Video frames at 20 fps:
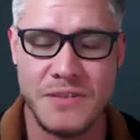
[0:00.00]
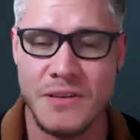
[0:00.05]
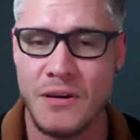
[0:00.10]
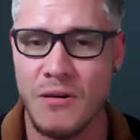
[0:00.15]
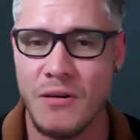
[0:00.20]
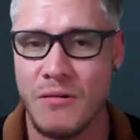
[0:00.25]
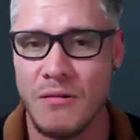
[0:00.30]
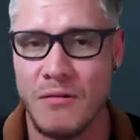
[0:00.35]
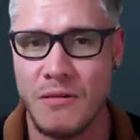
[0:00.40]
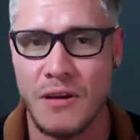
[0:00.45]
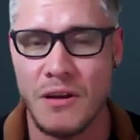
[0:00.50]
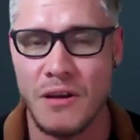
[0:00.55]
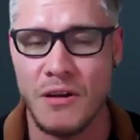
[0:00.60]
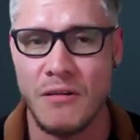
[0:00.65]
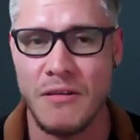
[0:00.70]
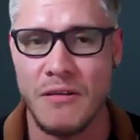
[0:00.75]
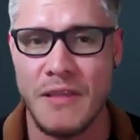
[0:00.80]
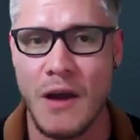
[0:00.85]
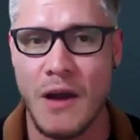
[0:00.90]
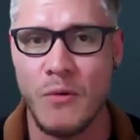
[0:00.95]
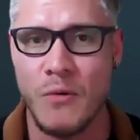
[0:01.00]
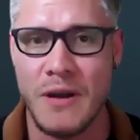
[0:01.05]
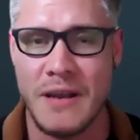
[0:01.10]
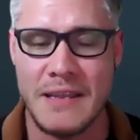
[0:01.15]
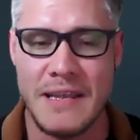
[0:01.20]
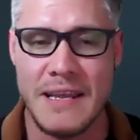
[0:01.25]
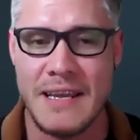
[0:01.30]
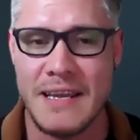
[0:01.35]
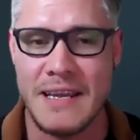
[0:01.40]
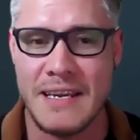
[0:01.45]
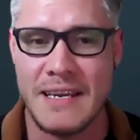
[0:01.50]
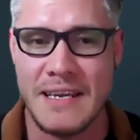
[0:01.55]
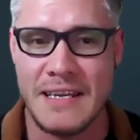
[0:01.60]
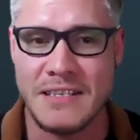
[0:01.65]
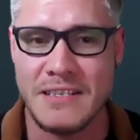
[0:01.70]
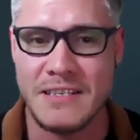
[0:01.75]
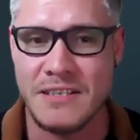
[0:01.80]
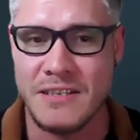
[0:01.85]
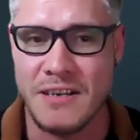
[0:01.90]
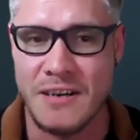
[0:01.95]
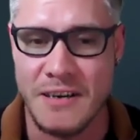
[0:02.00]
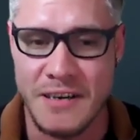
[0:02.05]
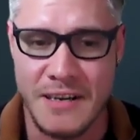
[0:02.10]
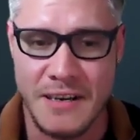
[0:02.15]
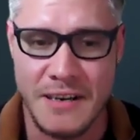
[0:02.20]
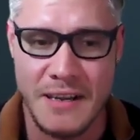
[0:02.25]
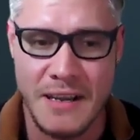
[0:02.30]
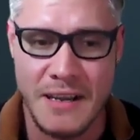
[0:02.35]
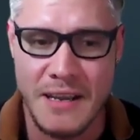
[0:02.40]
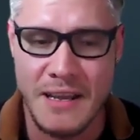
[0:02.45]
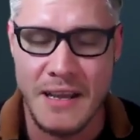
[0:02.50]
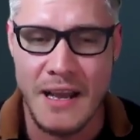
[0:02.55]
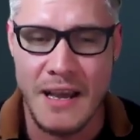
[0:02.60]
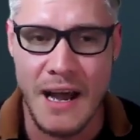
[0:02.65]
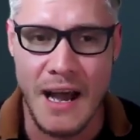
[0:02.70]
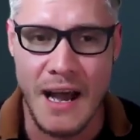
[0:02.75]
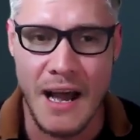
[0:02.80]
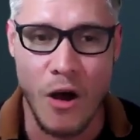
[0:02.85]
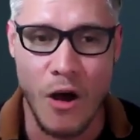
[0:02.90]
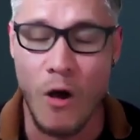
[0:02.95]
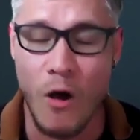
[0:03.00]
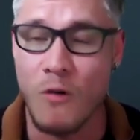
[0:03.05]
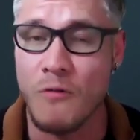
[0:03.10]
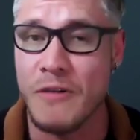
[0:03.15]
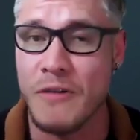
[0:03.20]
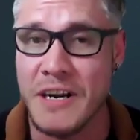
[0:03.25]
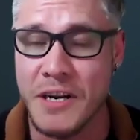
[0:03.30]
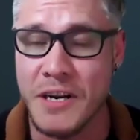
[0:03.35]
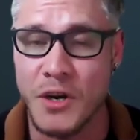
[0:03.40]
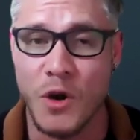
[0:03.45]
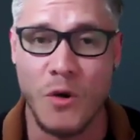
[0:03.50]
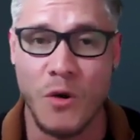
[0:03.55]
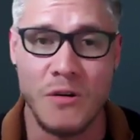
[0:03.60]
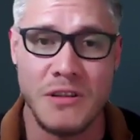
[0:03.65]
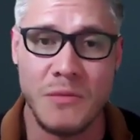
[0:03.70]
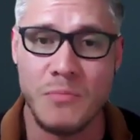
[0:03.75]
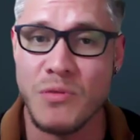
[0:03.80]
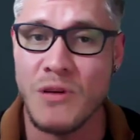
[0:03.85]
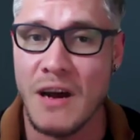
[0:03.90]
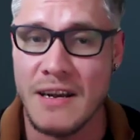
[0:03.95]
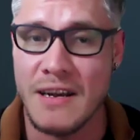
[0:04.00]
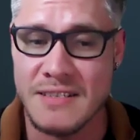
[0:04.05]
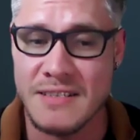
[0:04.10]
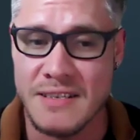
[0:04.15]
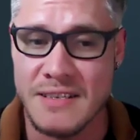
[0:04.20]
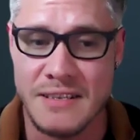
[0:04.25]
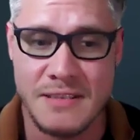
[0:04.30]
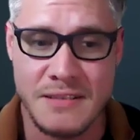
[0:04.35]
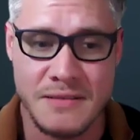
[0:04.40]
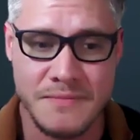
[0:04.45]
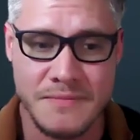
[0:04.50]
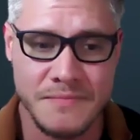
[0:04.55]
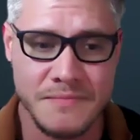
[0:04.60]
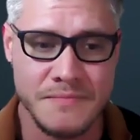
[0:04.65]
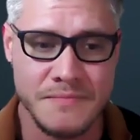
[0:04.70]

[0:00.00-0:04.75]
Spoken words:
So, that way they can get started already knowing the process.